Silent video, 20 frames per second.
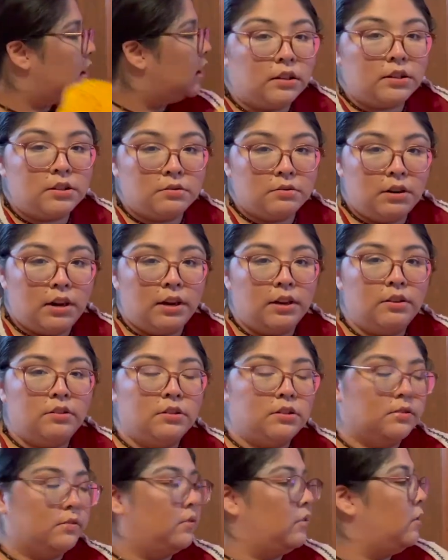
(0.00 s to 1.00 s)
This one I
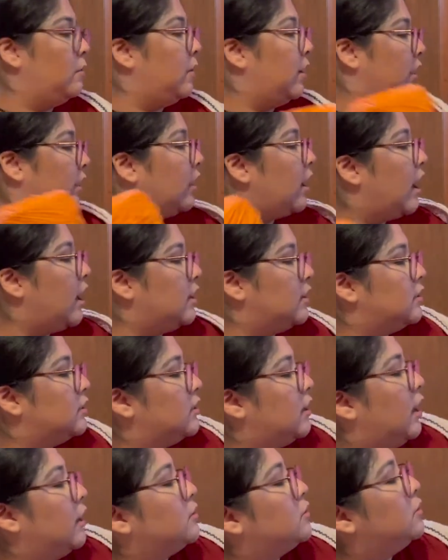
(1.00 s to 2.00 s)
used for my last
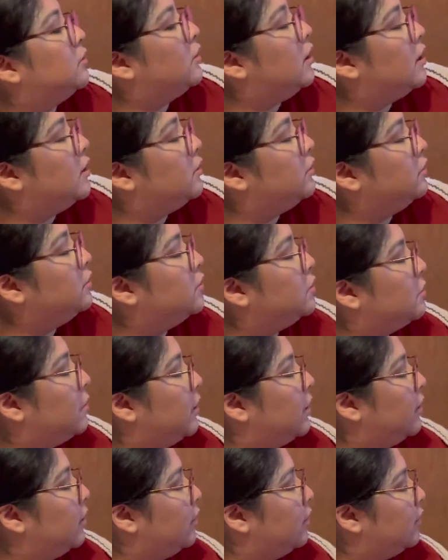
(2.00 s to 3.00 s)
axolotl
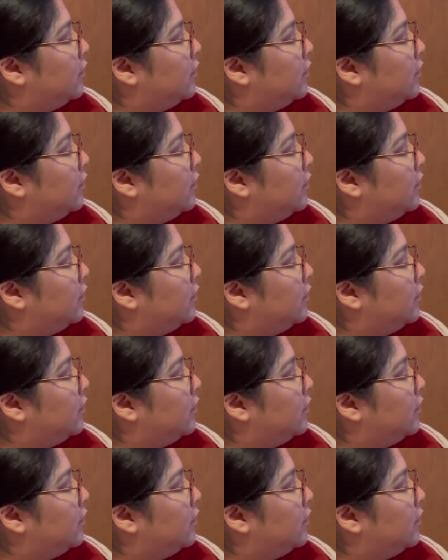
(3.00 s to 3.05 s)
sweaters.